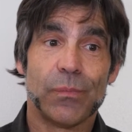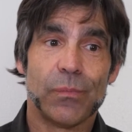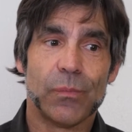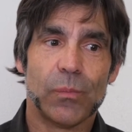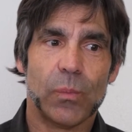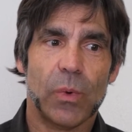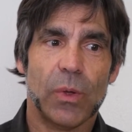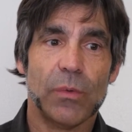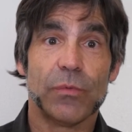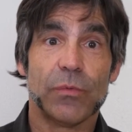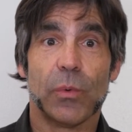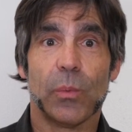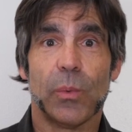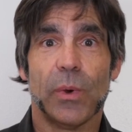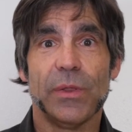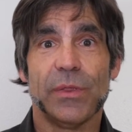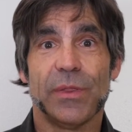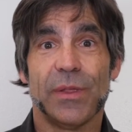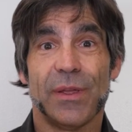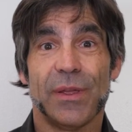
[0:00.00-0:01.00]
Well, for
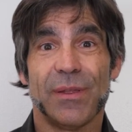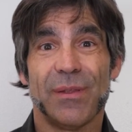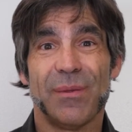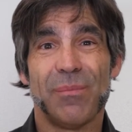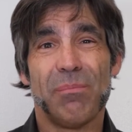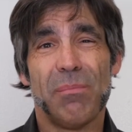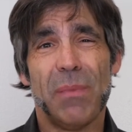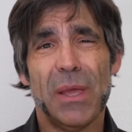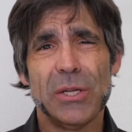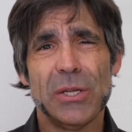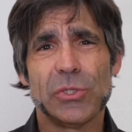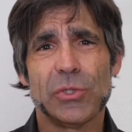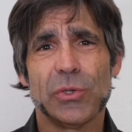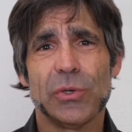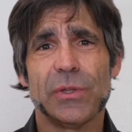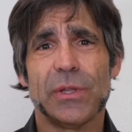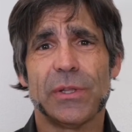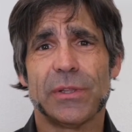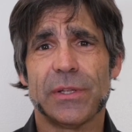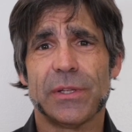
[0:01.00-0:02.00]
one thing, make sure
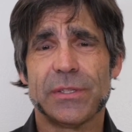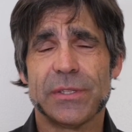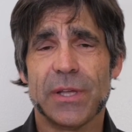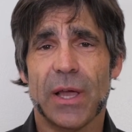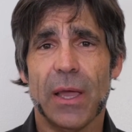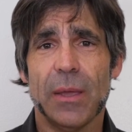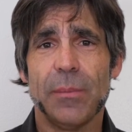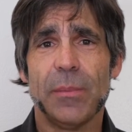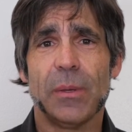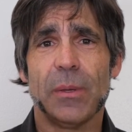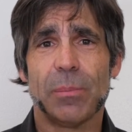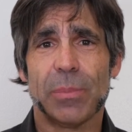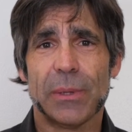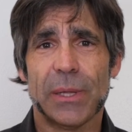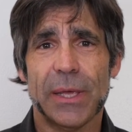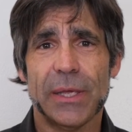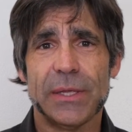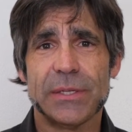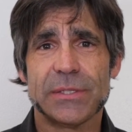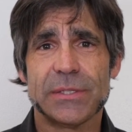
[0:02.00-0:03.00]
that the time and
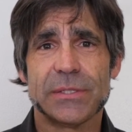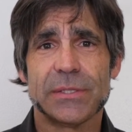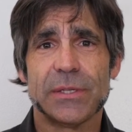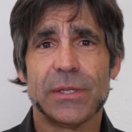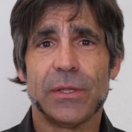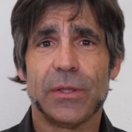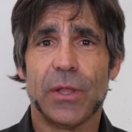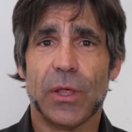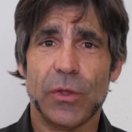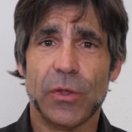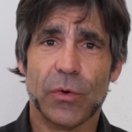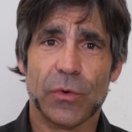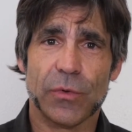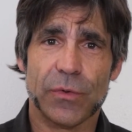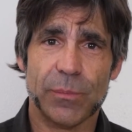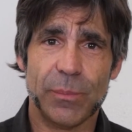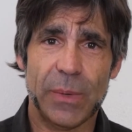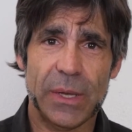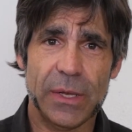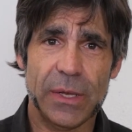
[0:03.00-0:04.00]
place that you're
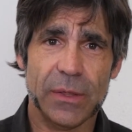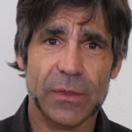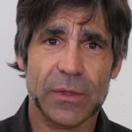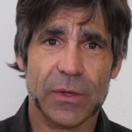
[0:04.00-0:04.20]
meeting the